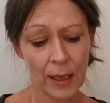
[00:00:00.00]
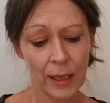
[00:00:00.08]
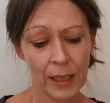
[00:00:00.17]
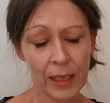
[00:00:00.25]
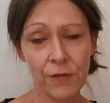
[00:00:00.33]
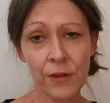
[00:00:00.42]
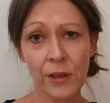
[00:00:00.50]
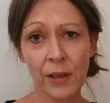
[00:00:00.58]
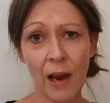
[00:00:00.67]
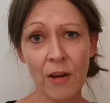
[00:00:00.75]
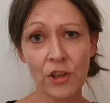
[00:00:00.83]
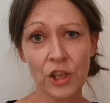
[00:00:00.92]
Even the
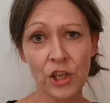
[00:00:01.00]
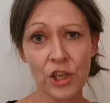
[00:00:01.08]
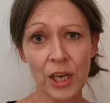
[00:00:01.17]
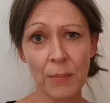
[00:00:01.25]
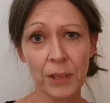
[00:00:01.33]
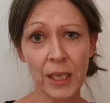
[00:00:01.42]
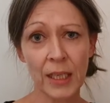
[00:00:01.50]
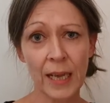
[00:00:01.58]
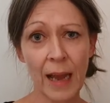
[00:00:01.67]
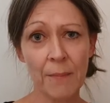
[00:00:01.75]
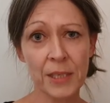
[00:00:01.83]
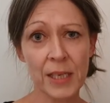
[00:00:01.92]
largest ship can
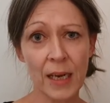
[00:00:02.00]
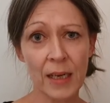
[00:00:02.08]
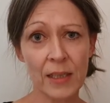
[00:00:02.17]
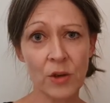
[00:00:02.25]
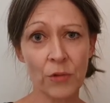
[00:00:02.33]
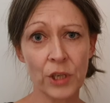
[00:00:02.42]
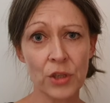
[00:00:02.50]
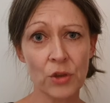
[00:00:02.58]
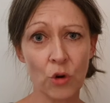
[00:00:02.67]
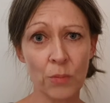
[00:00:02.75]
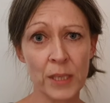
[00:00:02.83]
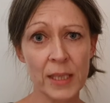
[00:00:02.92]
capsize on the
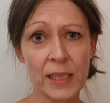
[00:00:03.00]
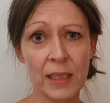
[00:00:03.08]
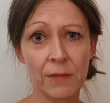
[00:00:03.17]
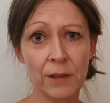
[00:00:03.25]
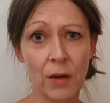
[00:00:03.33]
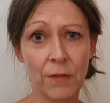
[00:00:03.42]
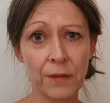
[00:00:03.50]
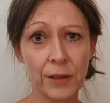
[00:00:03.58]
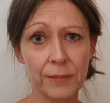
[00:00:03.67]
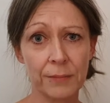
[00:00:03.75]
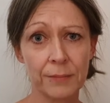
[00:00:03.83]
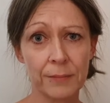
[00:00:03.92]
stormy sea of love,
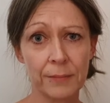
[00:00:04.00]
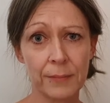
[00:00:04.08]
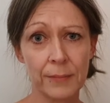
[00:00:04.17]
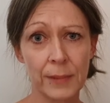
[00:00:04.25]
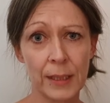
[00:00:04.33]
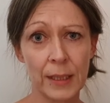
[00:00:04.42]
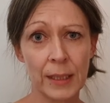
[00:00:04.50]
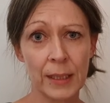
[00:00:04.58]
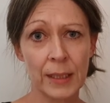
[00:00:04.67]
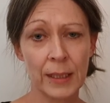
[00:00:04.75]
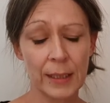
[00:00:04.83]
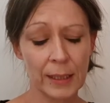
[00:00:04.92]

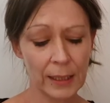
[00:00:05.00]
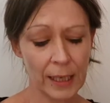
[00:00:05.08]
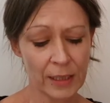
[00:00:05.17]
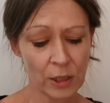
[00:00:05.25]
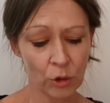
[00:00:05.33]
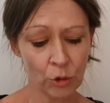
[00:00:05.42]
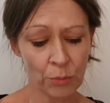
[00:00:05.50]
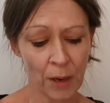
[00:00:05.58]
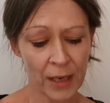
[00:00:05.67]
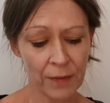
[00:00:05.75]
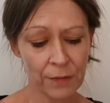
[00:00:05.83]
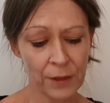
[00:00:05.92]
let alone my
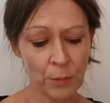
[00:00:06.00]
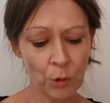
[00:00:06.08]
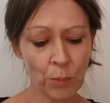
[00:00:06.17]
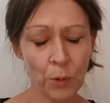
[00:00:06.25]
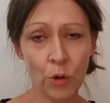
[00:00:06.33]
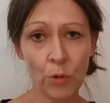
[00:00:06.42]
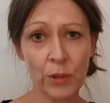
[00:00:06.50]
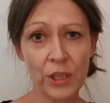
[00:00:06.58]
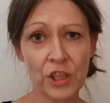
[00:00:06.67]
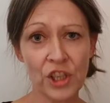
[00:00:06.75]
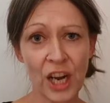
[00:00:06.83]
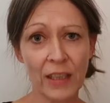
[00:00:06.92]
feeble boat, which
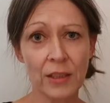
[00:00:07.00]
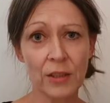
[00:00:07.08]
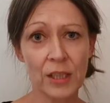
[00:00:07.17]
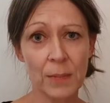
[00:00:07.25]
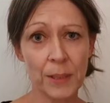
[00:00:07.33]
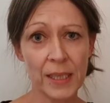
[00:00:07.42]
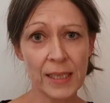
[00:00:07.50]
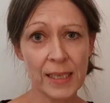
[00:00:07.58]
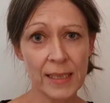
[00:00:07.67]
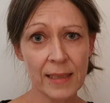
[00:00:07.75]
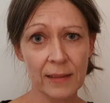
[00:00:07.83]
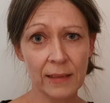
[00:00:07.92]
shattered to
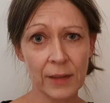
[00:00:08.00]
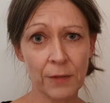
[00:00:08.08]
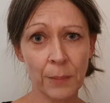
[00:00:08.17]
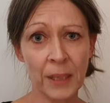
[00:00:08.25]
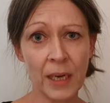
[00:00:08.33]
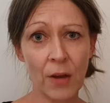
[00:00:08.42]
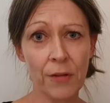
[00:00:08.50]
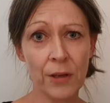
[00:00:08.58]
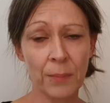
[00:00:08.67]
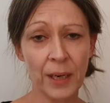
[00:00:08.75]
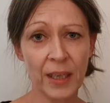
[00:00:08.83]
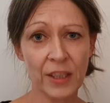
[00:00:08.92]
pieces, leaving me nothing
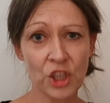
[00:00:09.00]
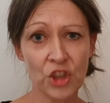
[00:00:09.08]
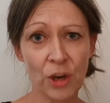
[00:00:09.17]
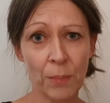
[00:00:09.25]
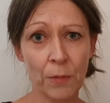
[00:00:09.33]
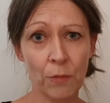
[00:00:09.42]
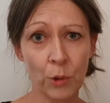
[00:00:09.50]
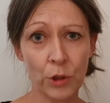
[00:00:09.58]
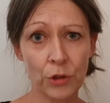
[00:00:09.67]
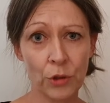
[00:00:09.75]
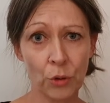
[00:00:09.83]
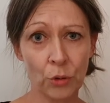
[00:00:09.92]
but a strip of wood
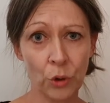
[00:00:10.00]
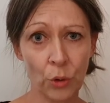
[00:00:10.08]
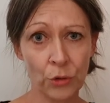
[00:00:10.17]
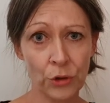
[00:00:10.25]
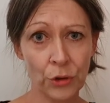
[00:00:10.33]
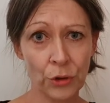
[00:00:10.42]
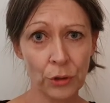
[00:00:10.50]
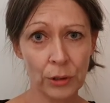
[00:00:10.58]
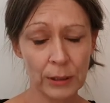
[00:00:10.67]
to hold on to.